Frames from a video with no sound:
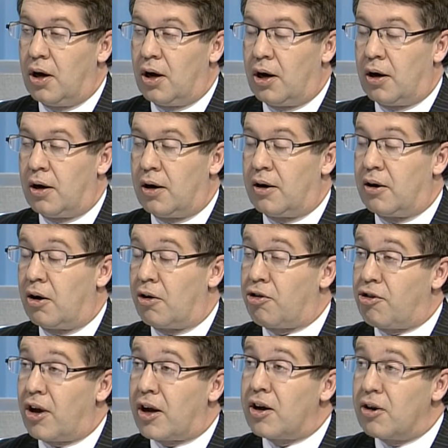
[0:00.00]
A
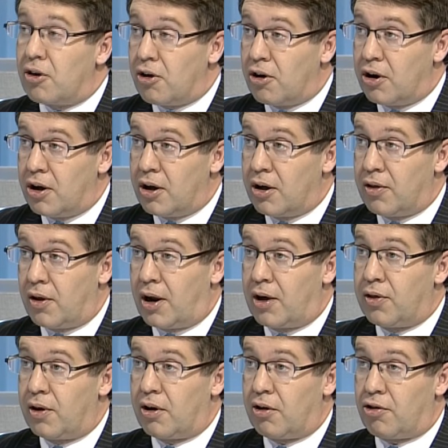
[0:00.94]
second area that
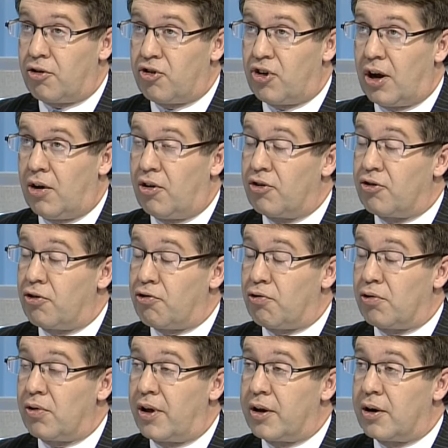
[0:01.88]
I think is a challenge is
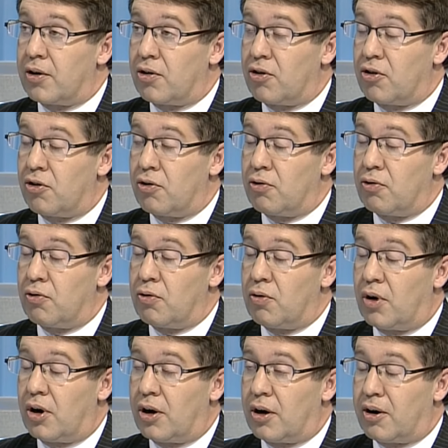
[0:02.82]
related
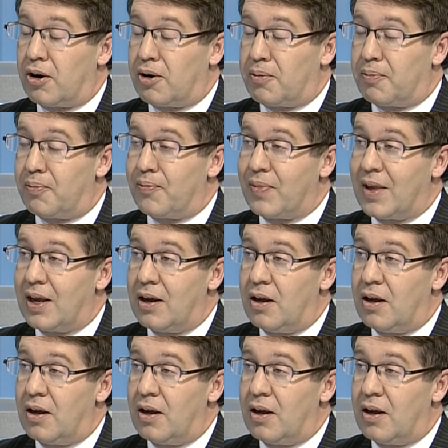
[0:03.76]
to